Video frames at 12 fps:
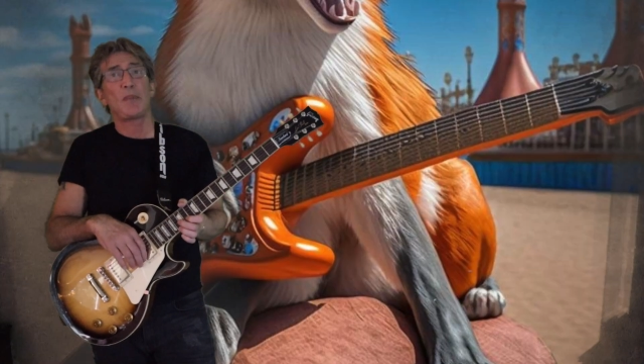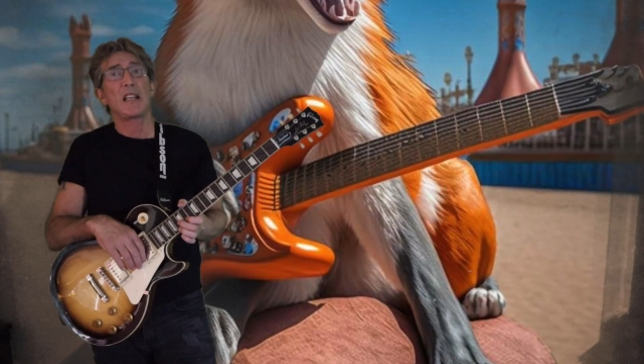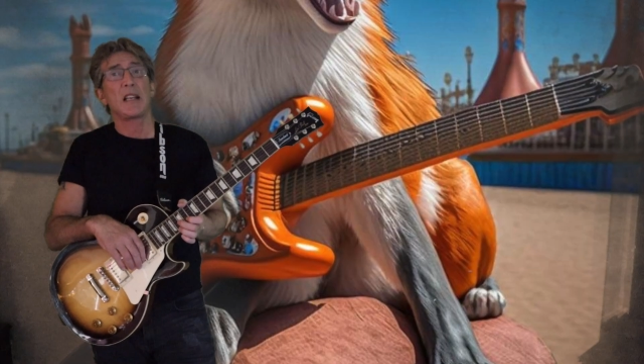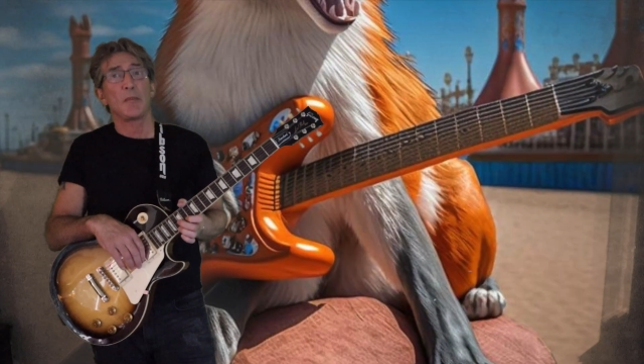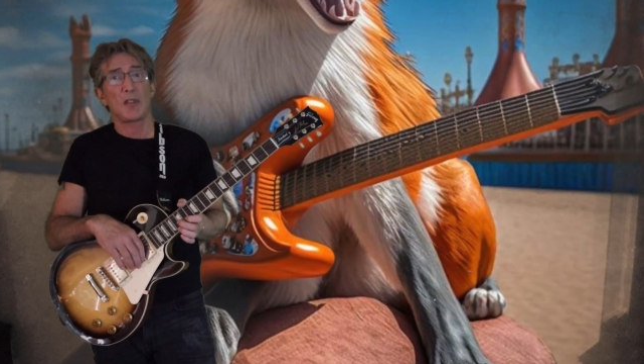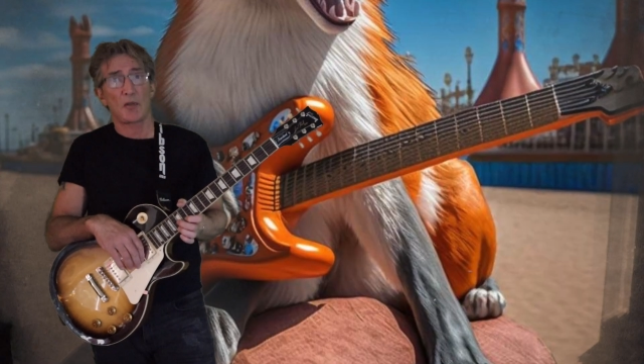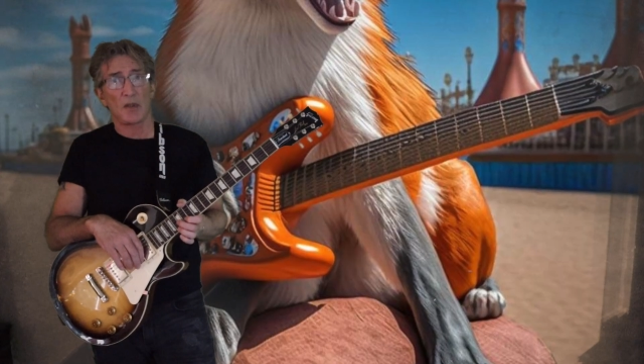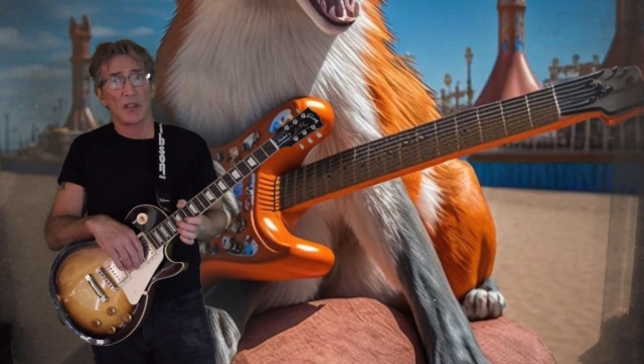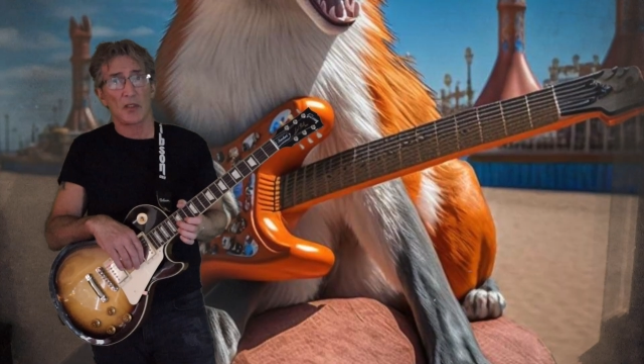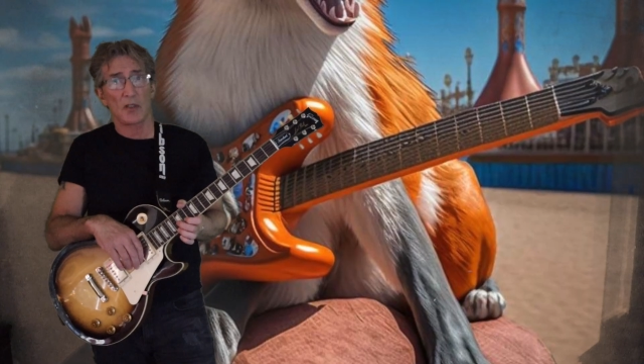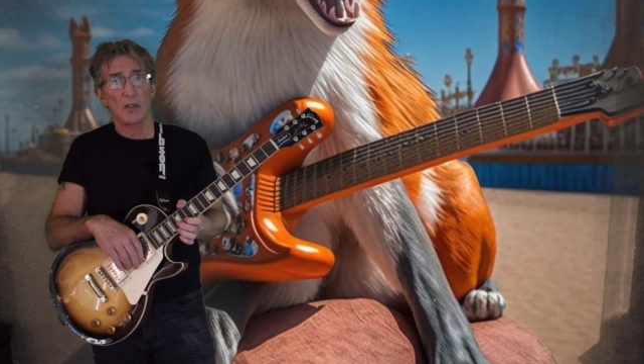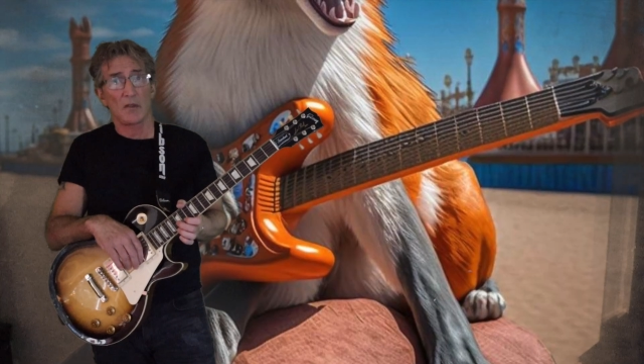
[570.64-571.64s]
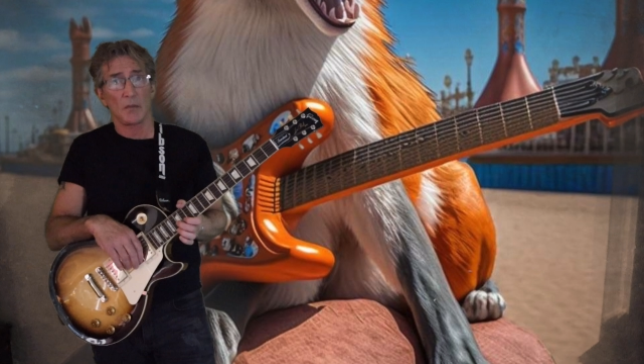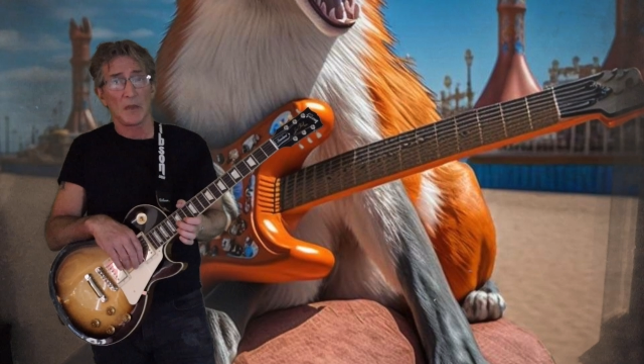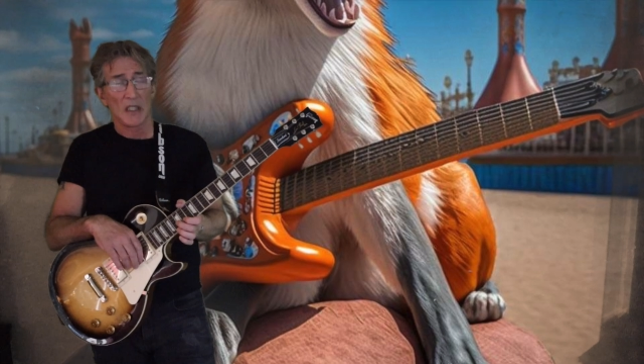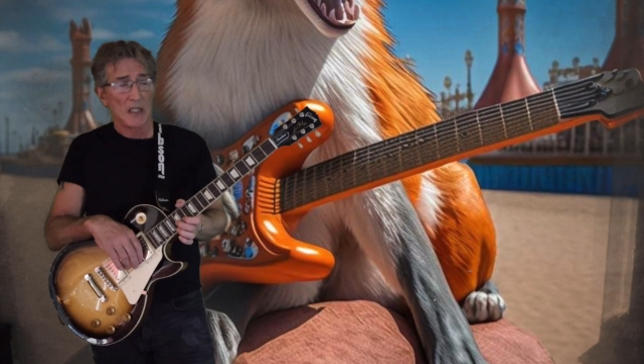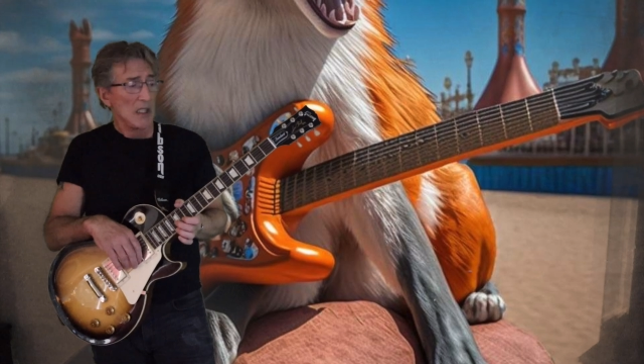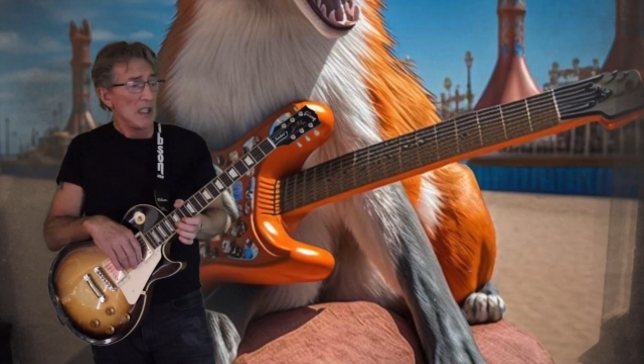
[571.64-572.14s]
picking between the two of them.
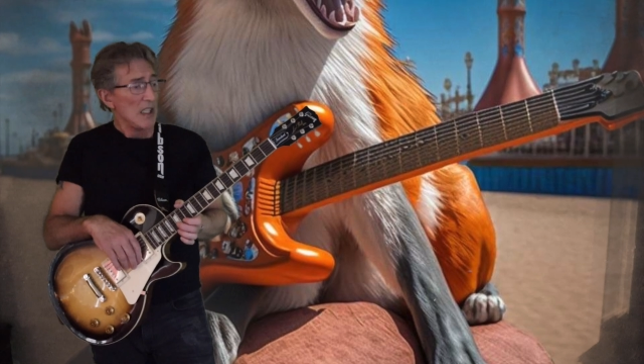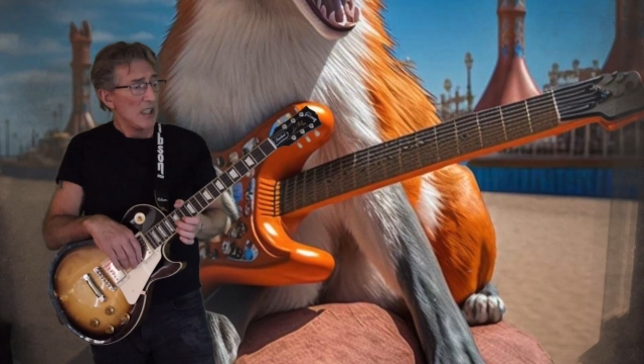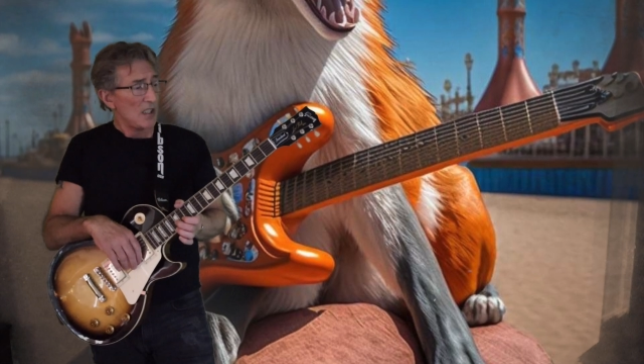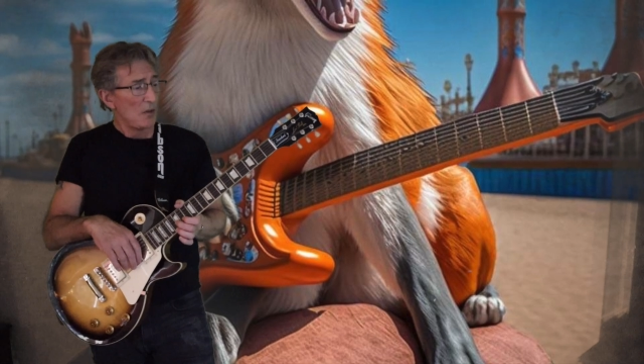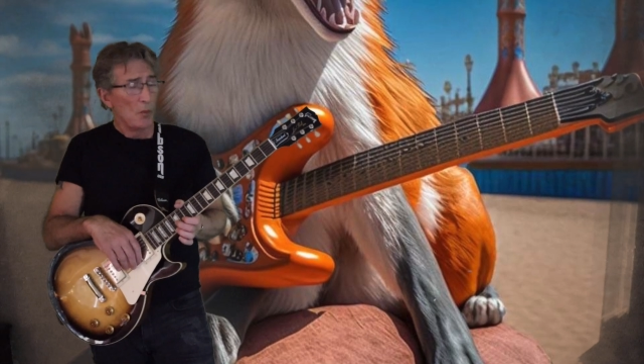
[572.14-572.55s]
So